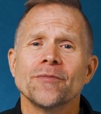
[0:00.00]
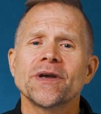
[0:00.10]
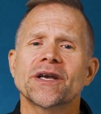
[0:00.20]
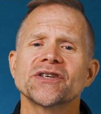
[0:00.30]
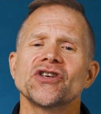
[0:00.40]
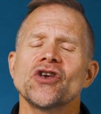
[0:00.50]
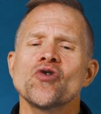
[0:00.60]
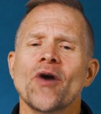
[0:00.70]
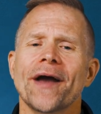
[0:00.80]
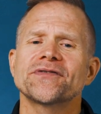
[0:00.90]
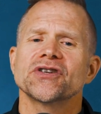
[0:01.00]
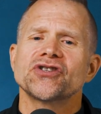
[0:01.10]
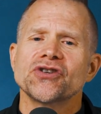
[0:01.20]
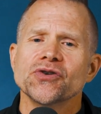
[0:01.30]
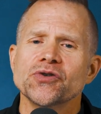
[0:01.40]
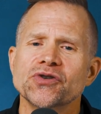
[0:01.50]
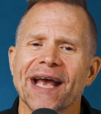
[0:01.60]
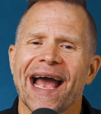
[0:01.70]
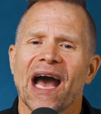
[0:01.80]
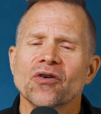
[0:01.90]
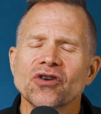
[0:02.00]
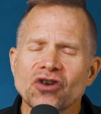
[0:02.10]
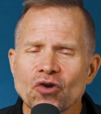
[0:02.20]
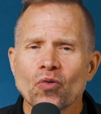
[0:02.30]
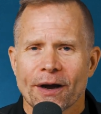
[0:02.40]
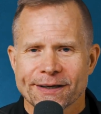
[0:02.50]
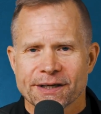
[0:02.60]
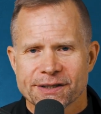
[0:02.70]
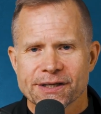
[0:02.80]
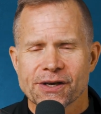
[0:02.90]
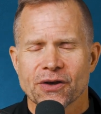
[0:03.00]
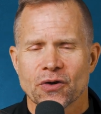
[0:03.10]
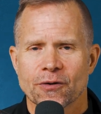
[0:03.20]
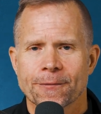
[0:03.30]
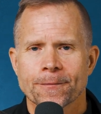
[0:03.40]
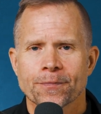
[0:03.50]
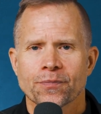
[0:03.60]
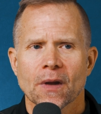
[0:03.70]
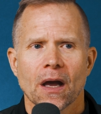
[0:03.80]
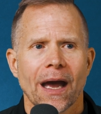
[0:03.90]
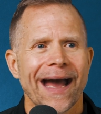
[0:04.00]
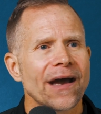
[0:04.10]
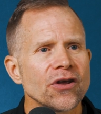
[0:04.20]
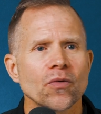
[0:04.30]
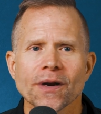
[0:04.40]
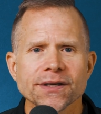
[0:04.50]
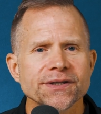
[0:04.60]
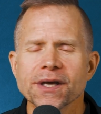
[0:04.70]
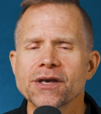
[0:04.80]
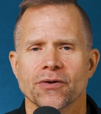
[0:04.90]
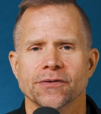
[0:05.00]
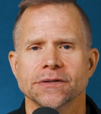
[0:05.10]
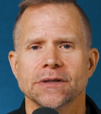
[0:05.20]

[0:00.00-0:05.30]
Because you have to choose how you want to see you. How do you want to see you?